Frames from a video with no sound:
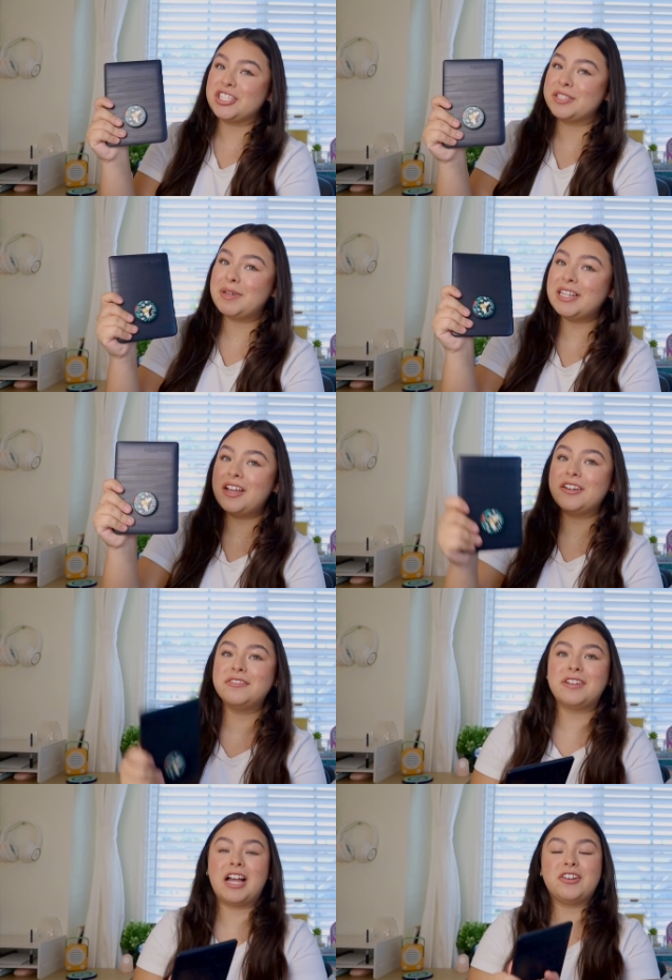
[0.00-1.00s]
my love.
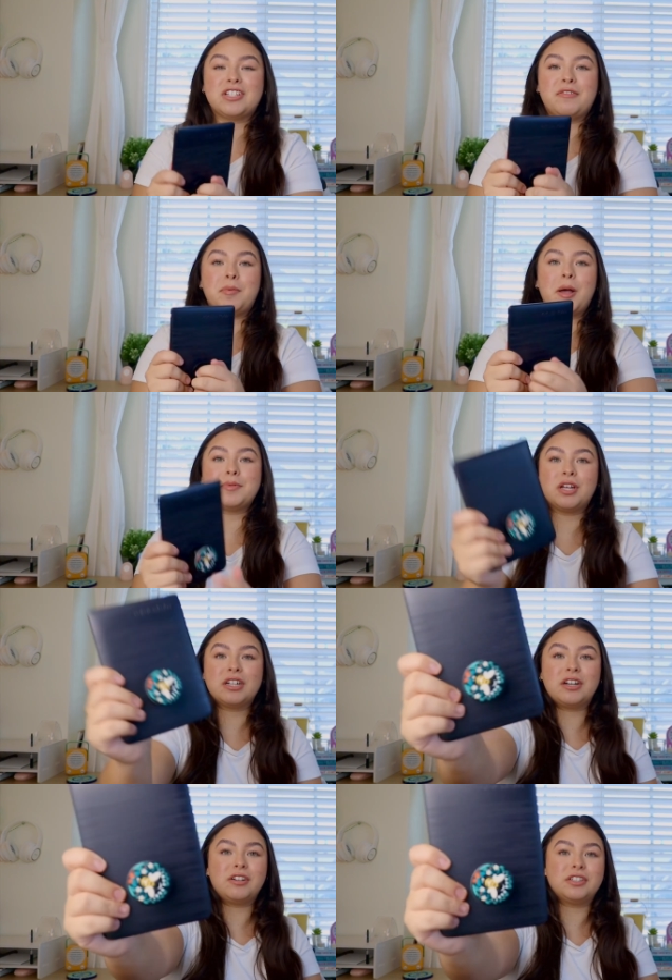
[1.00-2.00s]
I also have a
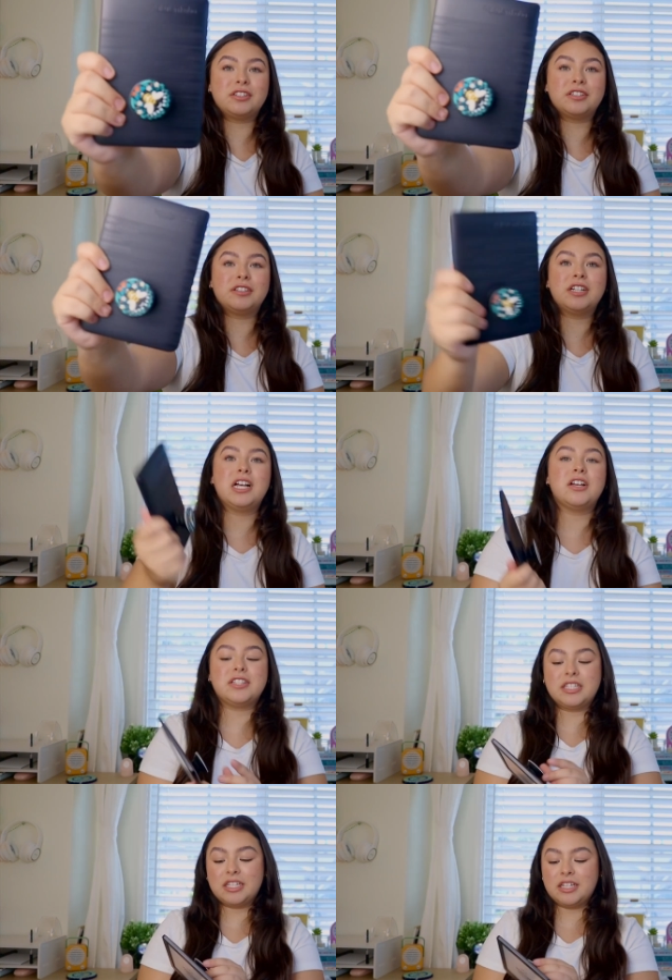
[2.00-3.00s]
Popsocket on her. I was
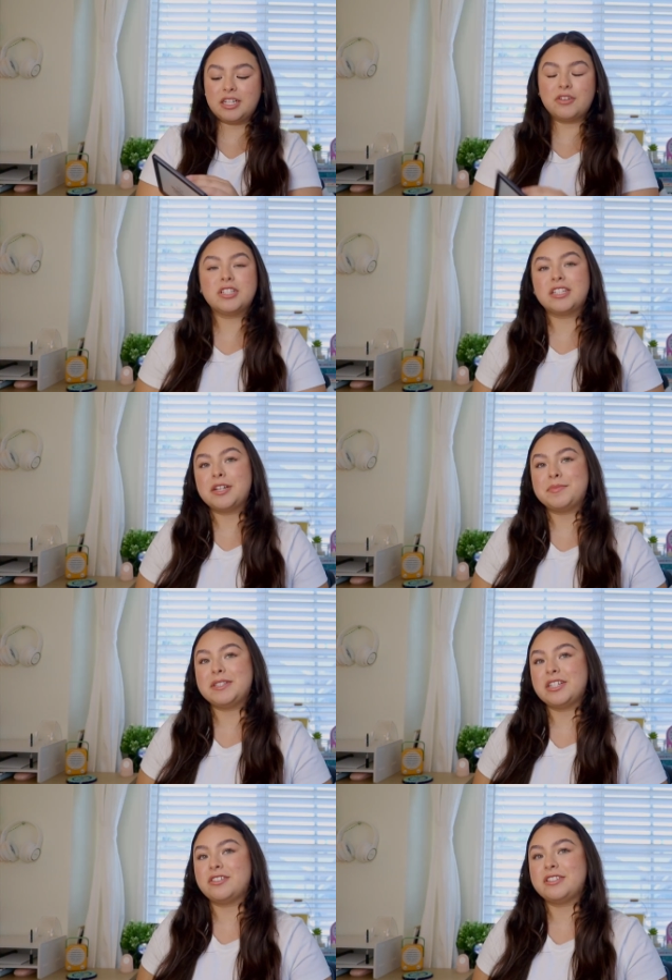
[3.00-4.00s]
looking up
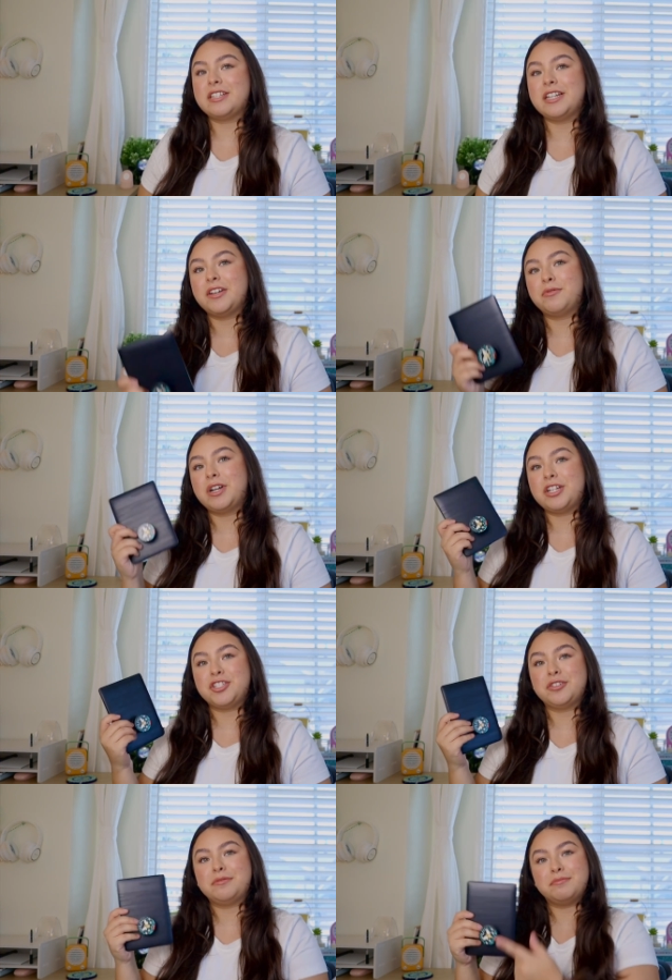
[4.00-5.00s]
stickers today, what I
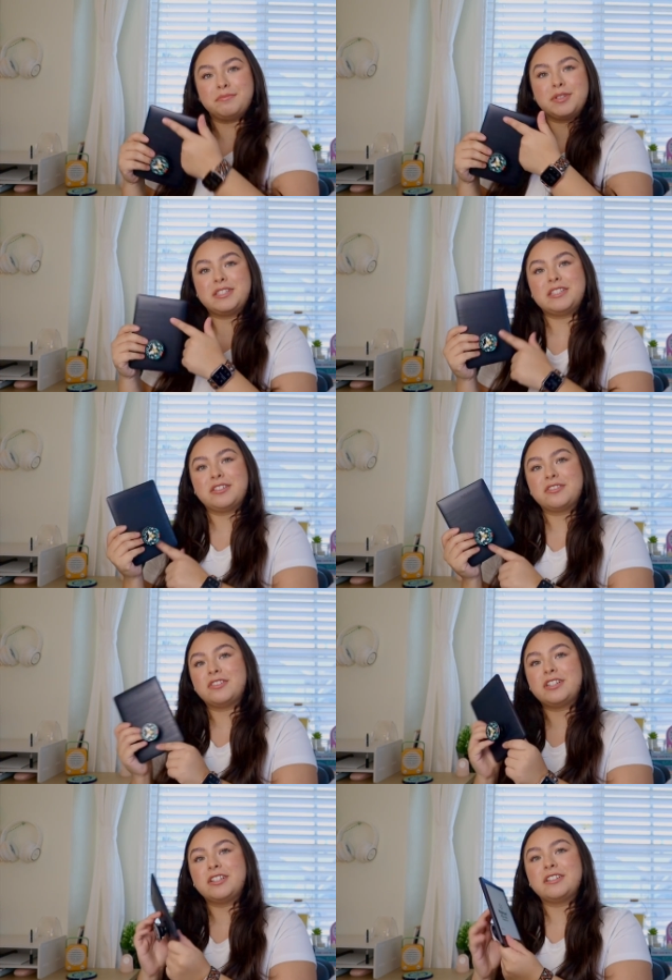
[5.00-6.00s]
should put stickers
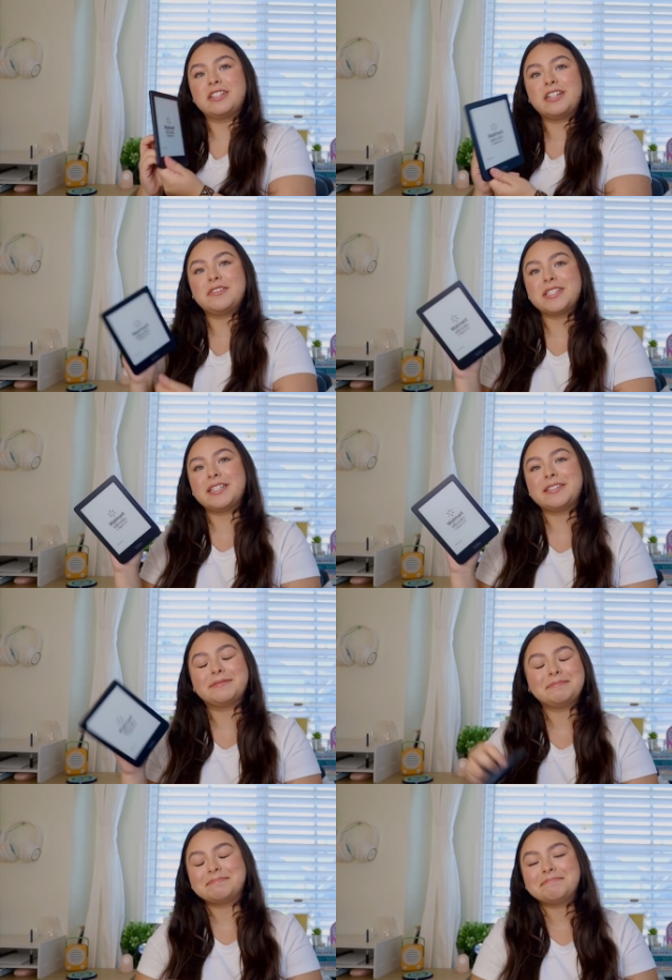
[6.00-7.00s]
on here, and then I was like,
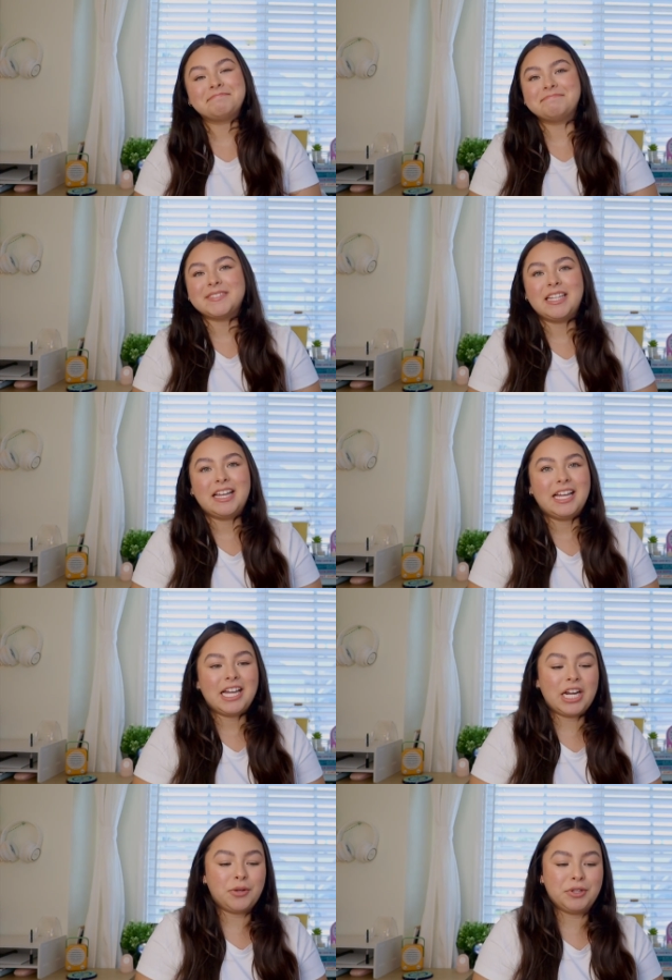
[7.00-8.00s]

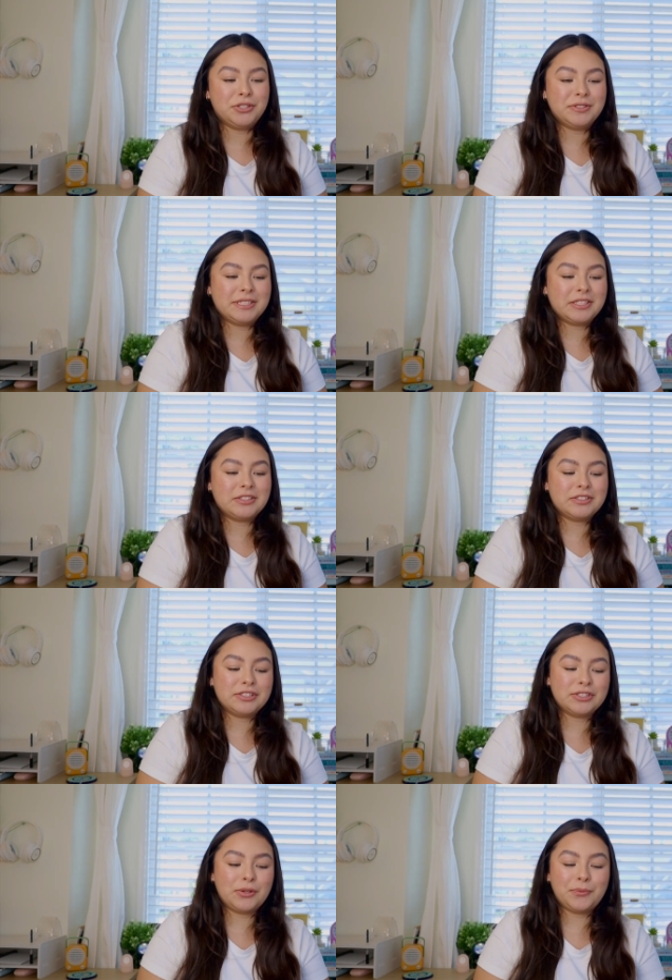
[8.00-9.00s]
I don't want to do stickers,
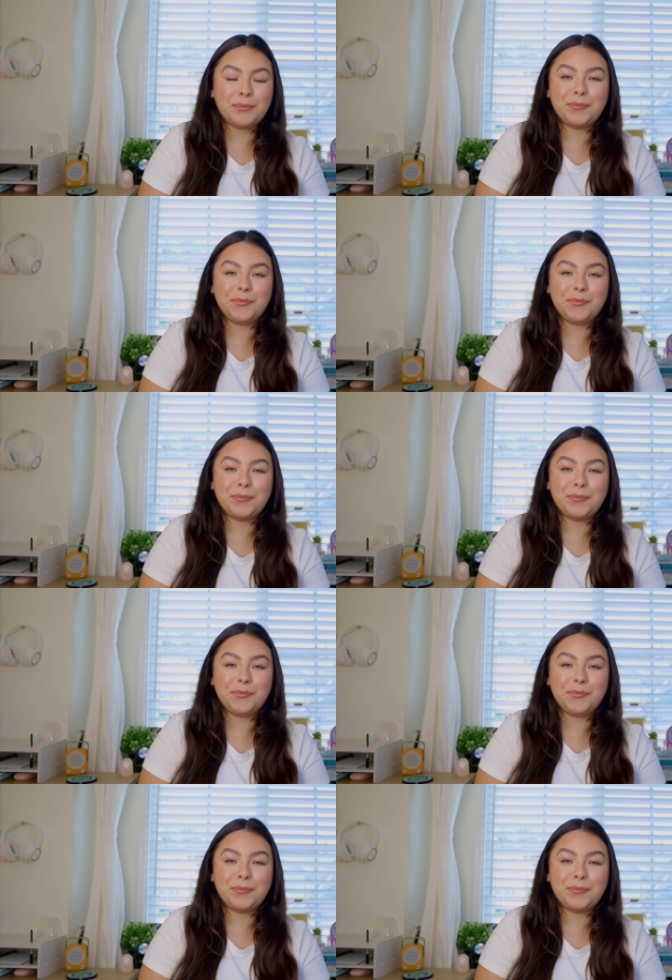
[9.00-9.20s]
so